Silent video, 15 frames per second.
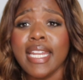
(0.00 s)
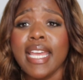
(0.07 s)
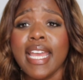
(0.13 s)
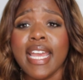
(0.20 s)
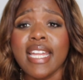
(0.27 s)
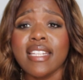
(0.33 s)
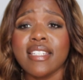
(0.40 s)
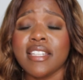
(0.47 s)
And
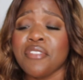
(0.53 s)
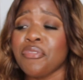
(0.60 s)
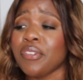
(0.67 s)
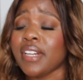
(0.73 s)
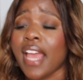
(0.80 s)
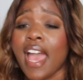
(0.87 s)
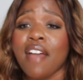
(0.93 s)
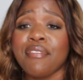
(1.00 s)
it hits
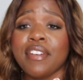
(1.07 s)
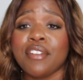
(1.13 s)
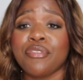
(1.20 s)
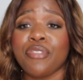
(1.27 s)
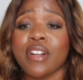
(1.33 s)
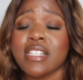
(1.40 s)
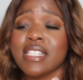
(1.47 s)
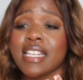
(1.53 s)
different.
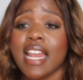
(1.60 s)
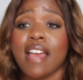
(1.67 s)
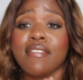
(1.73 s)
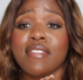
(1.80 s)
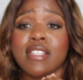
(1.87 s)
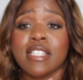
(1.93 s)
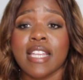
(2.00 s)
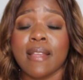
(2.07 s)
Having friends that
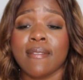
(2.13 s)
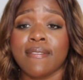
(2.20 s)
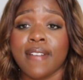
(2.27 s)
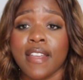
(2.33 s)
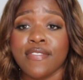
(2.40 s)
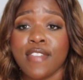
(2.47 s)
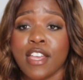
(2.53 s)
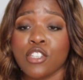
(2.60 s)
have the same
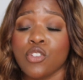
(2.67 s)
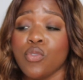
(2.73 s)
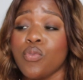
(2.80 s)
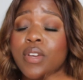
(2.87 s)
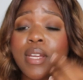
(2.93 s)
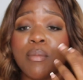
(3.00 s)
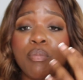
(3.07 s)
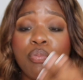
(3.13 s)
faith as you,
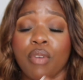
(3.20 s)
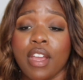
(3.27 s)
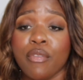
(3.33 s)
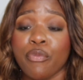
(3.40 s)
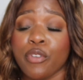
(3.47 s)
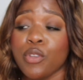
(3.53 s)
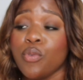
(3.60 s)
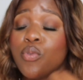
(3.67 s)
who can
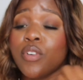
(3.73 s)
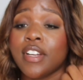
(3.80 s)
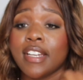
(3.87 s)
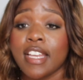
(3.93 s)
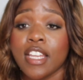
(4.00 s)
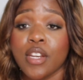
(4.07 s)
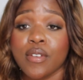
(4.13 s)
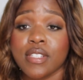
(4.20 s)
pray for you, who
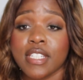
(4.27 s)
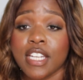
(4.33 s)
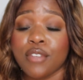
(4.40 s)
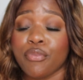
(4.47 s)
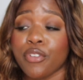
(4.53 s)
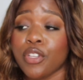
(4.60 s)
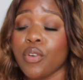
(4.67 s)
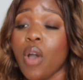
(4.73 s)
can
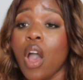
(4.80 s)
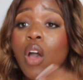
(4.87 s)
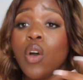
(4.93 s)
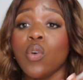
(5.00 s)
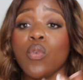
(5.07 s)
intercede for you,